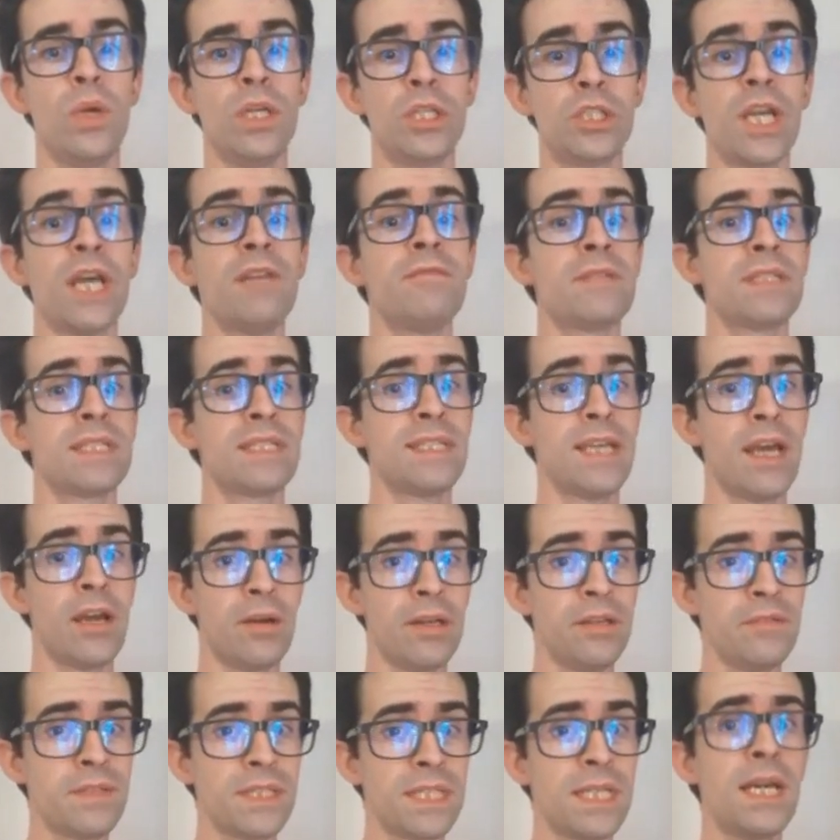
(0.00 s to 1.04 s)
which have
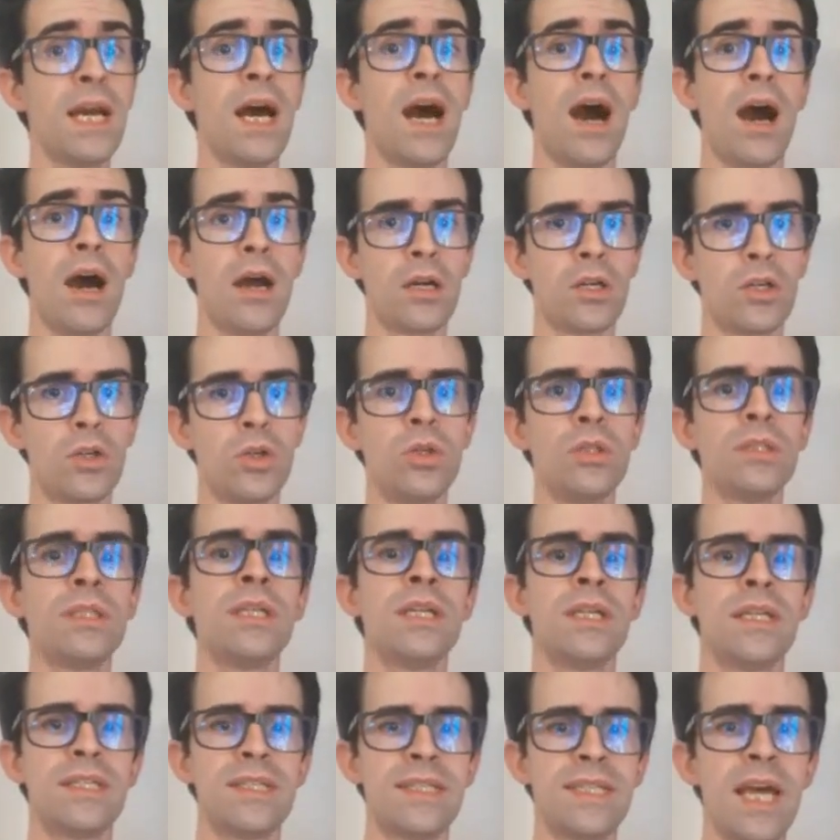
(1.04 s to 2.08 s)
serifs are
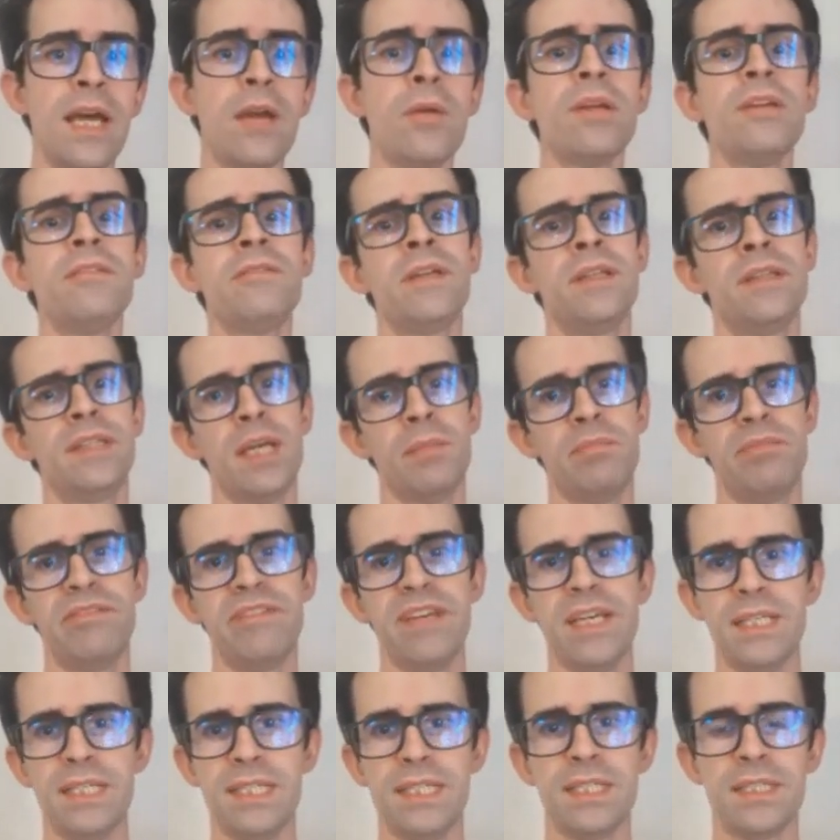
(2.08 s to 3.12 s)
called serif
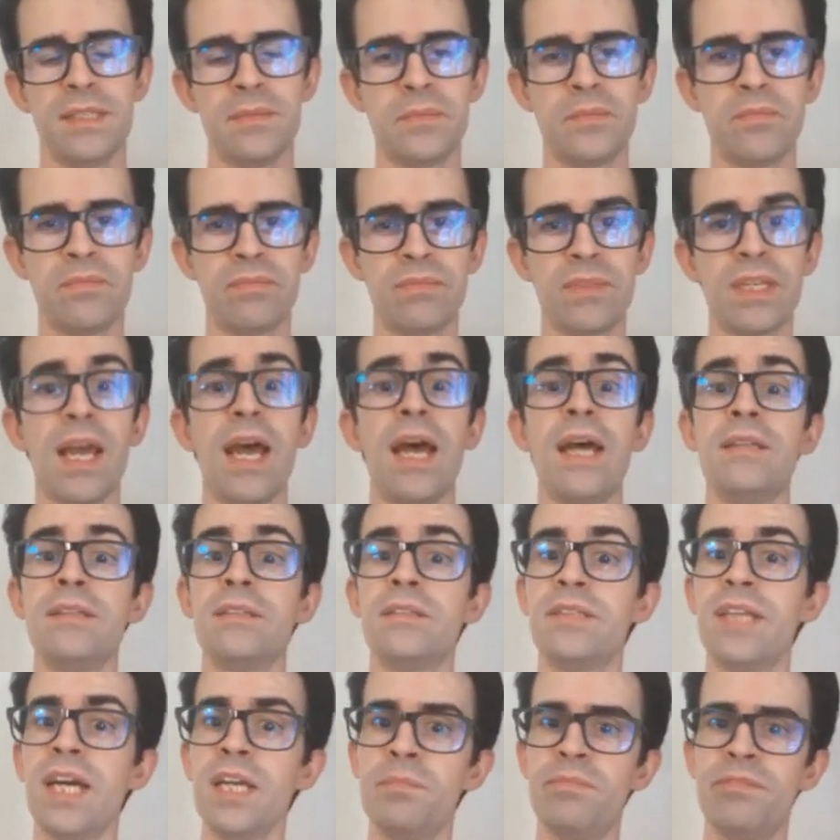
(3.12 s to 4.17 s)
typefaces,
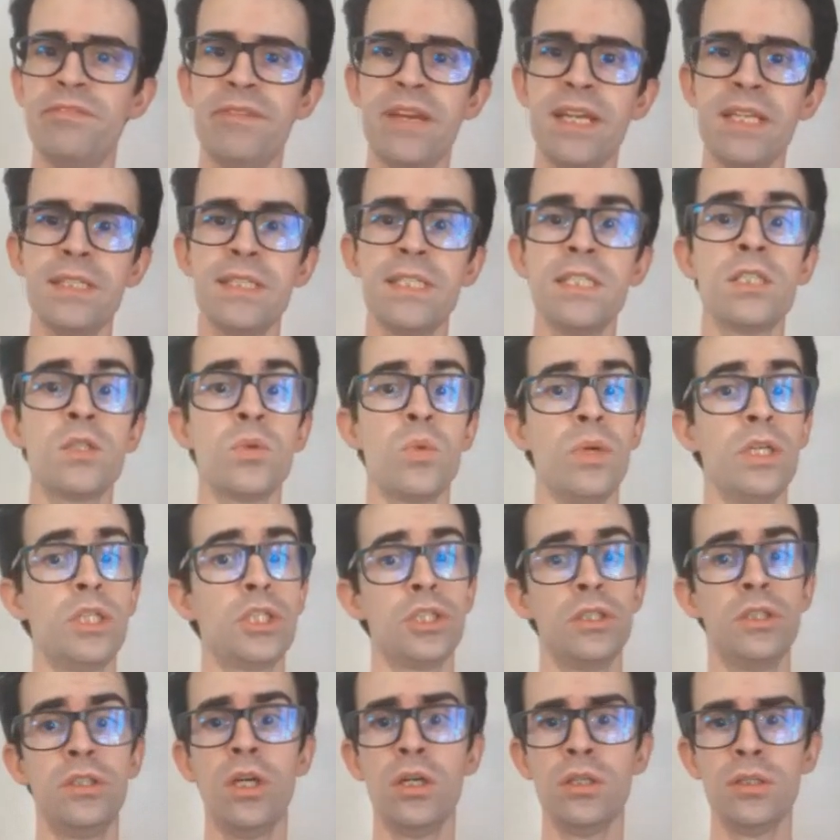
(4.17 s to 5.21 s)
and typefaces
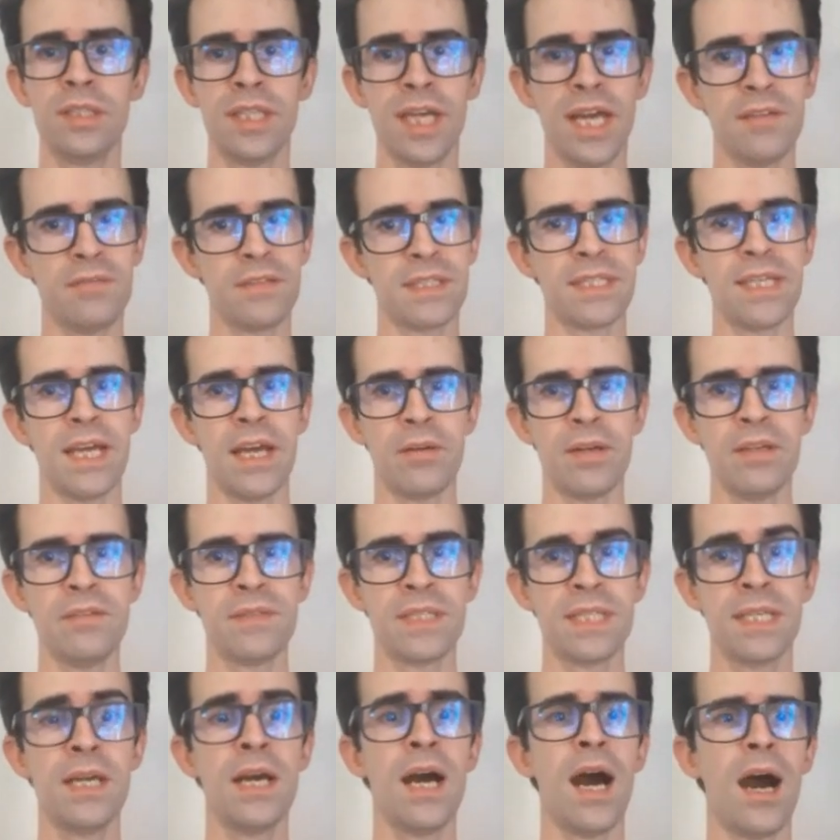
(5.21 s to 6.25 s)
which don't have
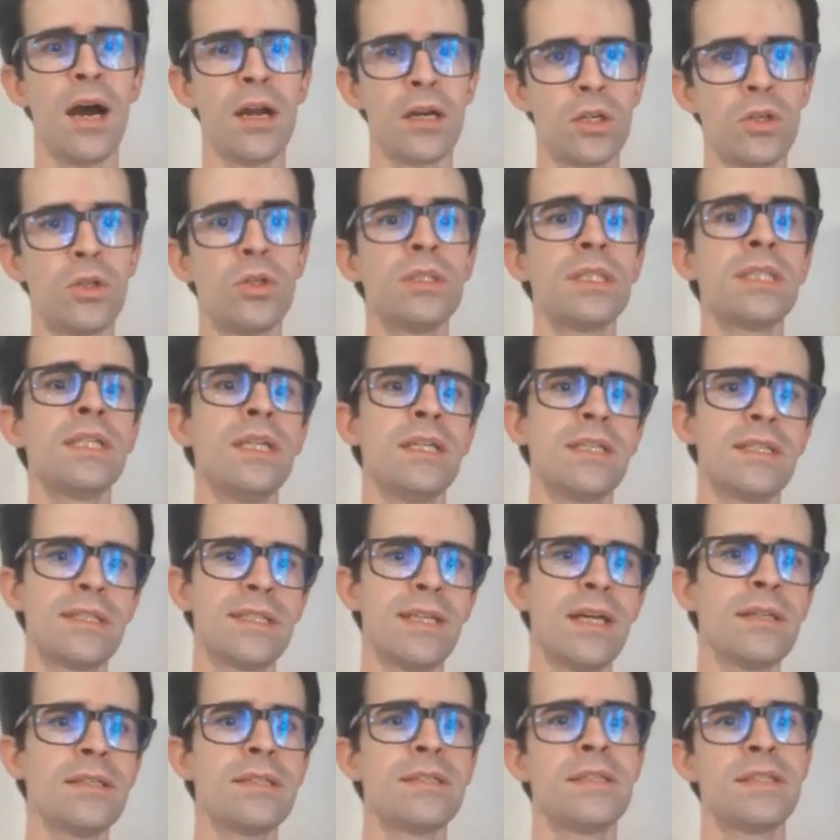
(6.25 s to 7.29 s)
serifs are called
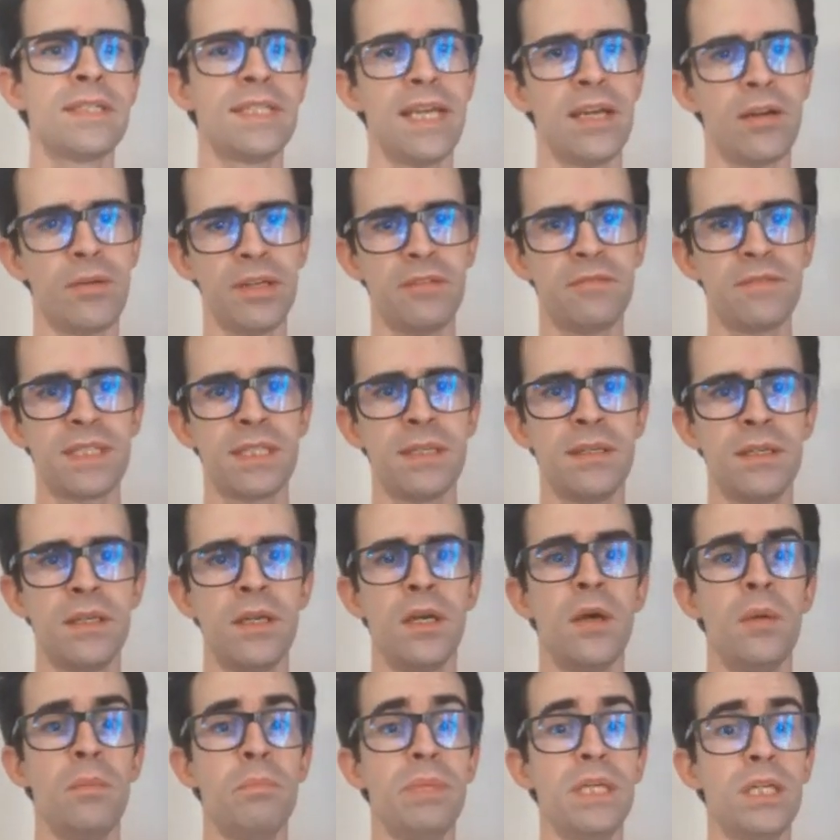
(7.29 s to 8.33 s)
sans serifs,
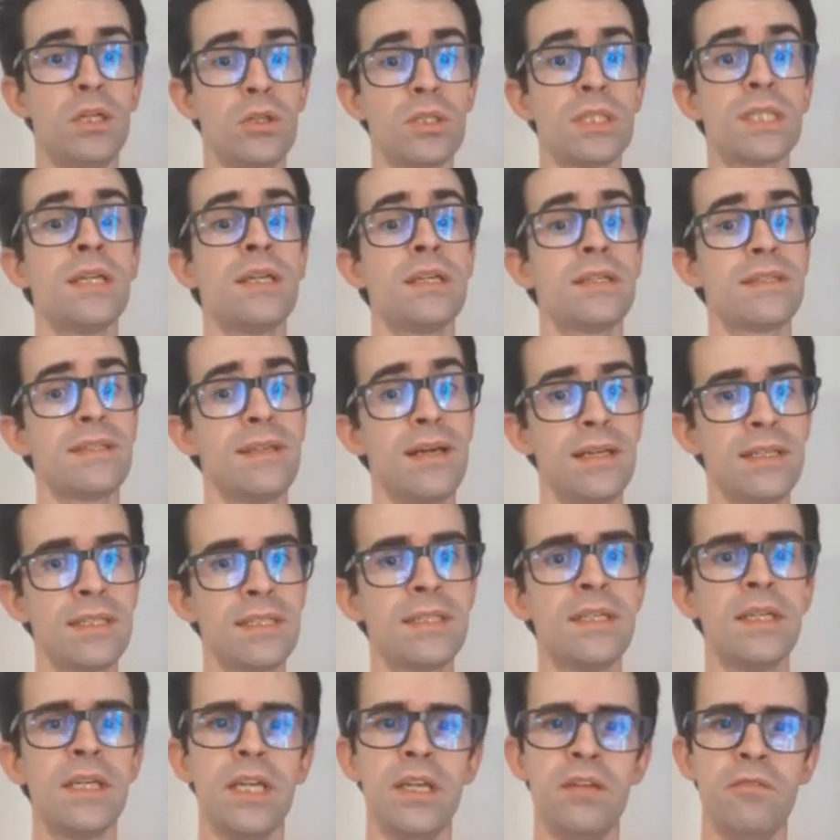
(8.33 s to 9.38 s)
because
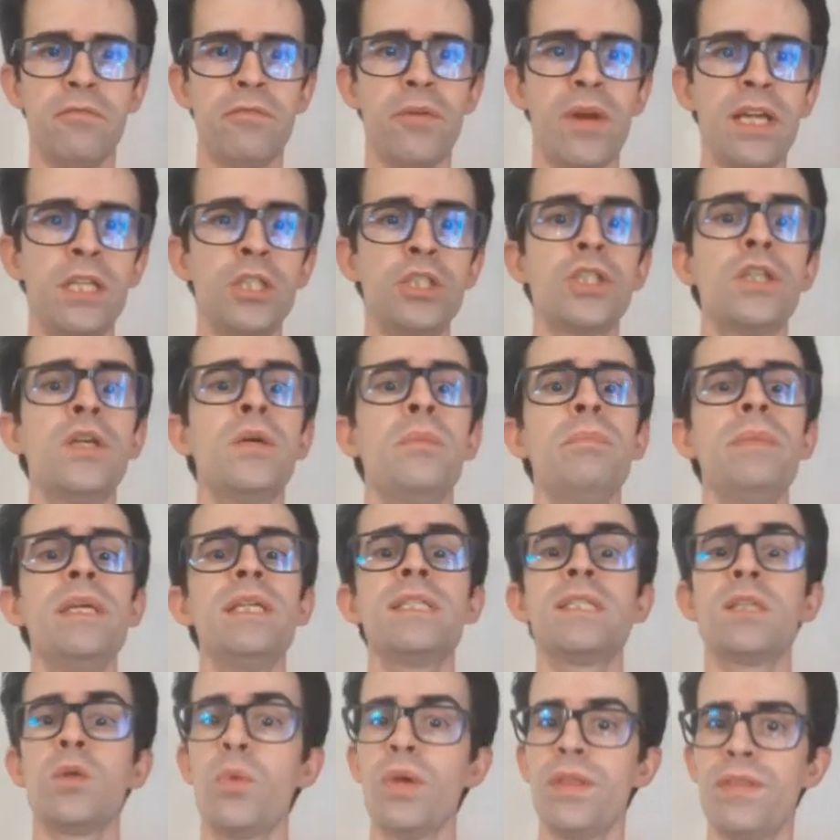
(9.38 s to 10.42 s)
sans in French
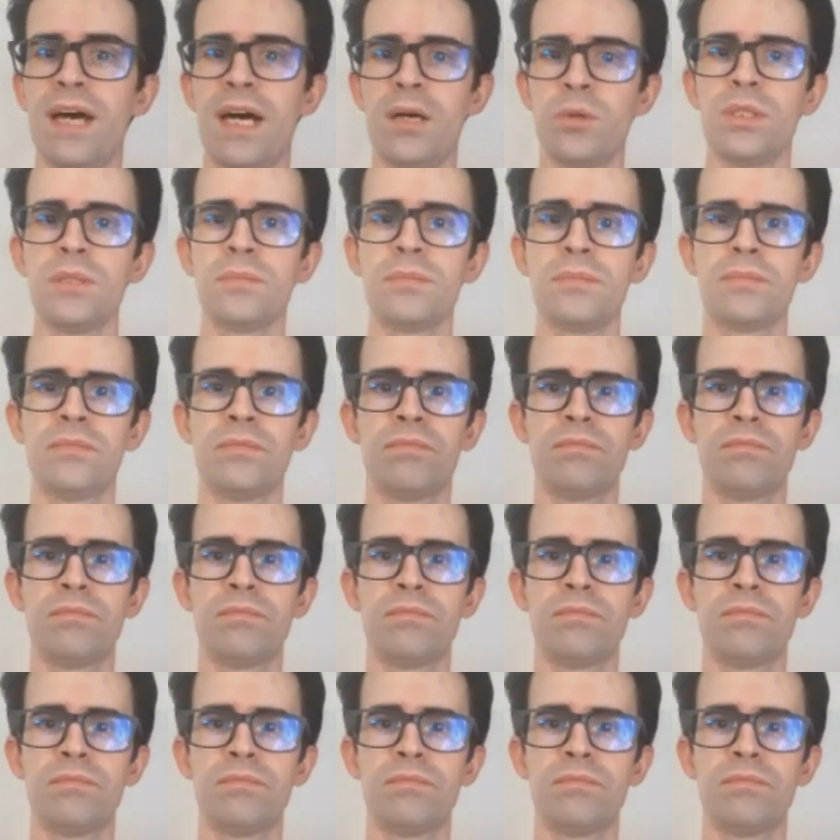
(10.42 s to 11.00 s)
means without.